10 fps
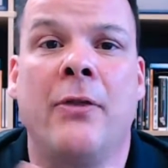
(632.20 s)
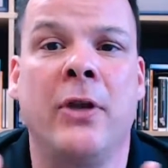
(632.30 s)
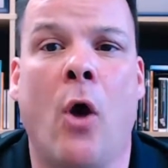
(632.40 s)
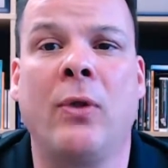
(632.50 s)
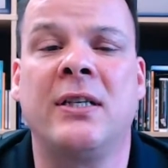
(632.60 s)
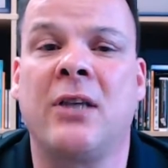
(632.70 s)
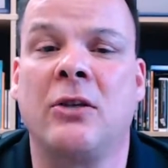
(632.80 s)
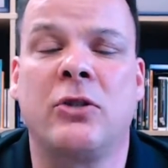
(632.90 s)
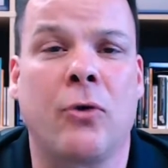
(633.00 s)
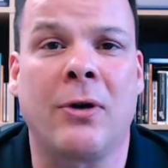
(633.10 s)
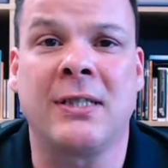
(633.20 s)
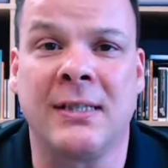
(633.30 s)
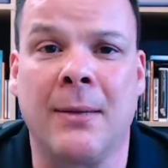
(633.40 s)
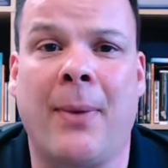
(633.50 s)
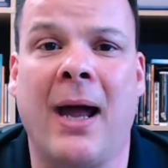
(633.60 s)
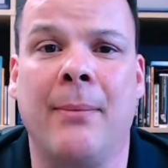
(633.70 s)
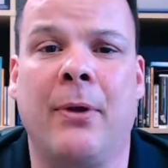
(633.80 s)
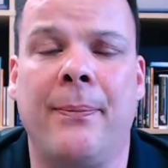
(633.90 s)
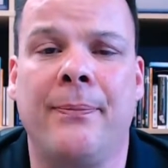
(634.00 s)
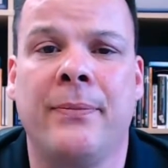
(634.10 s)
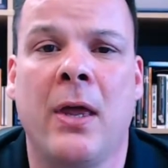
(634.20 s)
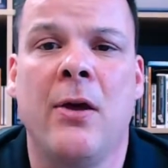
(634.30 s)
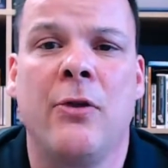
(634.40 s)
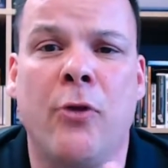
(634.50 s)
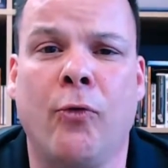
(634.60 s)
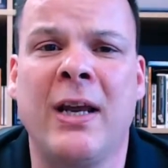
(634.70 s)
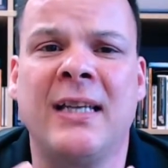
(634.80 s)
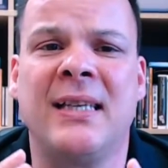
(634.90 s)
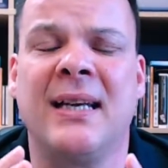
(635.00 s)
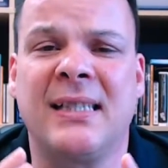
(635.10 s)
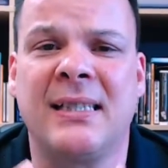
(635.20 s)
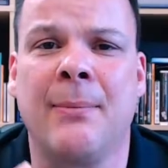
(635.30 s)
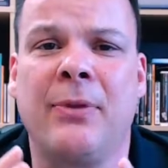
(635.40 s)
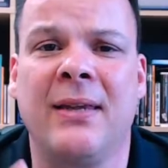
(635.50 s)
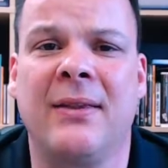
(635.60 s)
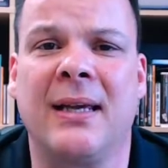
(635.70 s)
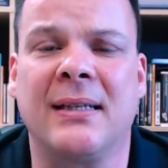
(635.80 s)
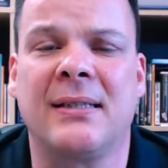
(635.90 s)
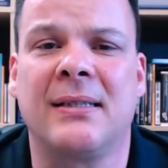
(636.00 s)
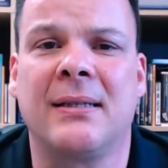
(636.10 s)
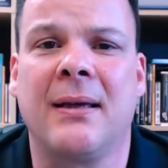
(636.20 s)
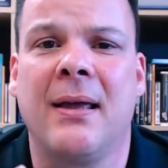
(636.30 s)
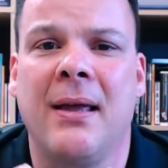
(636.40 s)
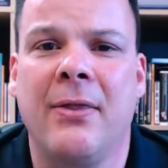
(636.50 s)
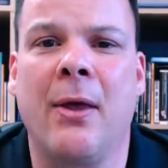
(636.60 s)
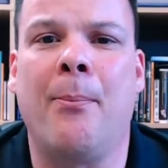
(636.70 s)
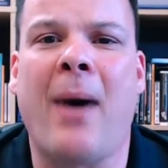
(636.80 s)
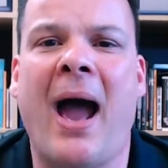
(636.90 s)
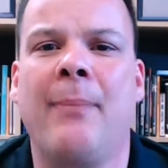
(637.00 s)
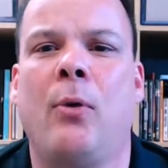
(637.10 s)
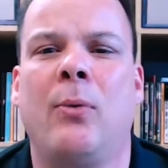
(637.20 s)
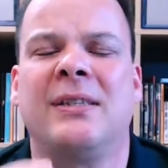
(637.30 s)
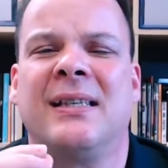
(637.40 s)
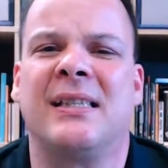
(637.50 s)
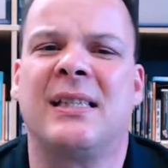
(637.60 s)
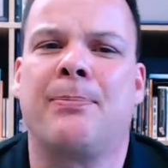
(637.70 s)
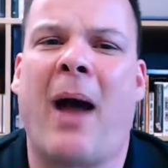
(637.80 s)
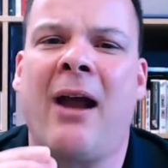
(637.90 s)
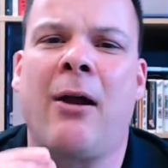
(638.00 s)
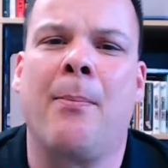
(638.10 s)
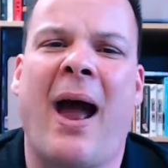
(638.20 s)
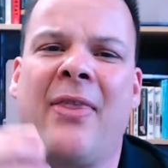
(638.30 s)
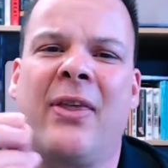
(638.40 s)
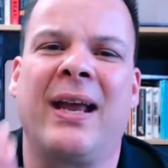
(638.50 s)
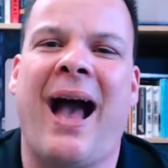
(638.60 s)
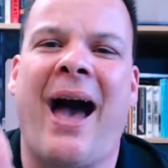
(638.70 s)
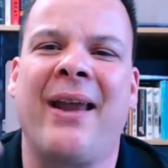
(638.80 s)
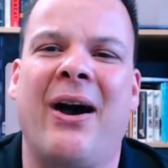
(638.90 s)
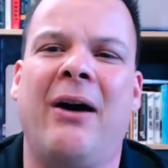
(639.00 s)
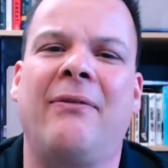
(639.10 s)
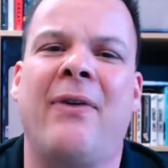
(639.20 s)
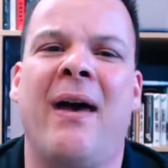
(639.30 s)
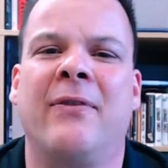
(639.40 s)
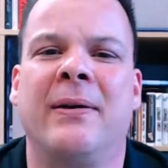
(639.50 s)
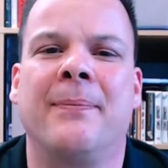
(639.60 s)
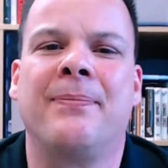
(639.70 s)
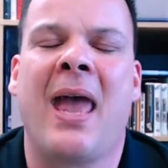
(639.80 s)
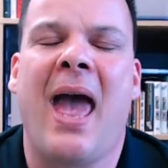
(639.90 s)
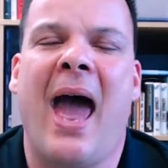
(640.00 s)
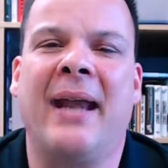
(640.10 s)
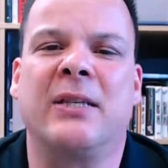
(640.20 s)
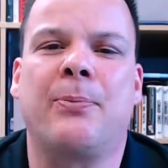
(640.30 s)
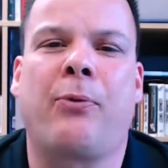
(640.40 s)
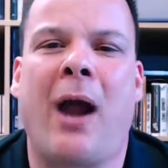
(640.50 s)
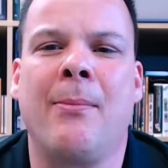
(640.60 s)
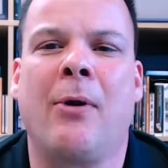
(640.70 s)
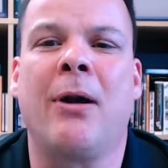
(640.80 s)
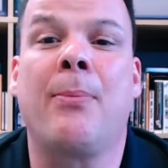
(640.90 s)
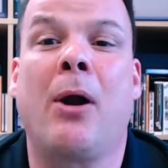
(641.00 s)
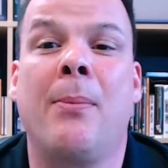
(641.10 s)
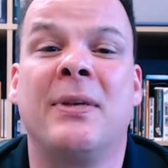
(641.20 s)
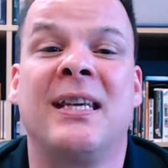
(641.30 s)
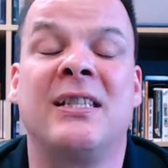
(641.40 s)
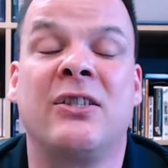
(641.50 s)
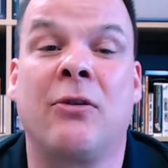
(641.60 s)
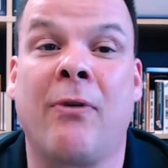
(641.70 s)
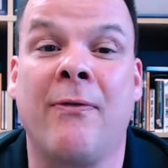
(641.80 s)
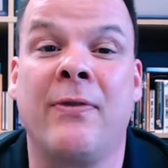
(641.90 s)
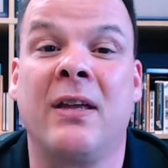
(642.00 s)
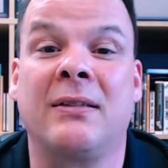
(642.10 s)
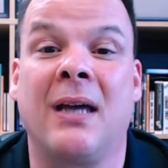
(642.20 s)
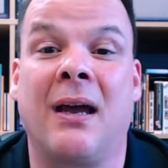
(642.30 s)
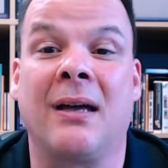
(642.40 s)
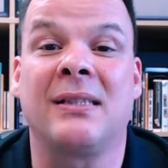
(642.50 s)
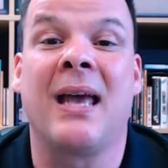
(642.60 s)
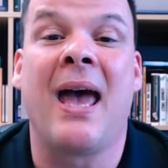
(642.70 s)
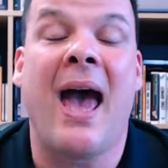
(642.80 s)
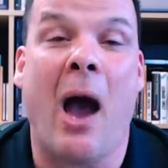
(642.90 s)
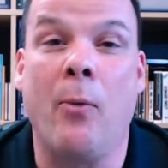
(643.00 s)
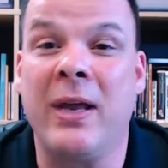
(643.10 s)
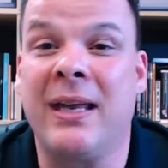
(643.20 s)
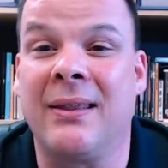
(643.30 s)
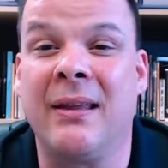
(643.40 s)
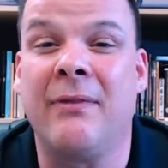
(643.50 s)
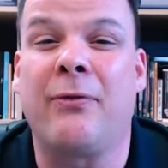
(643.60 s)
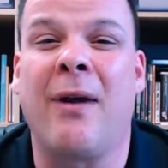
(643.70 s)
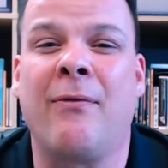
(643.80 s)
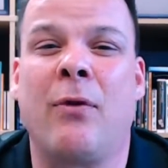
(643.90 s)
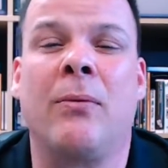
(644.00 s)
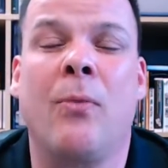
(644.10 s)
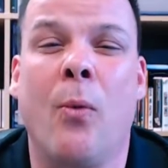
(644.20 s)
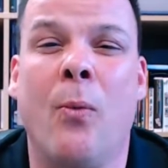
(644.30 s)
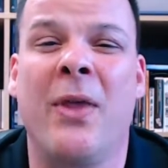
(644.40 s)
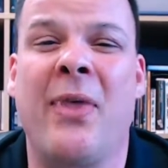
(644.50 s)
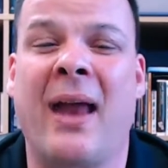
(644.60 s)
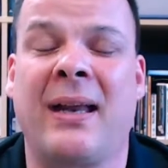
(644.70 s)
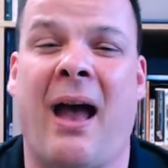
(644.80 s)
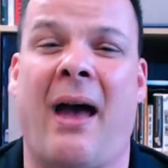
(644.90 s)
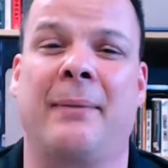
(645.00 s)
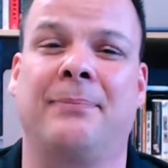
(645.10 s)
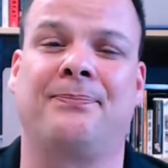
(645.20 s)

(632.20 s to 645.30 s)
The only such source is the Bible. The reason is simply this. The Bible was inspired by the God of heaven, and its primary purpose is to reveal to us how we can live forever with that God.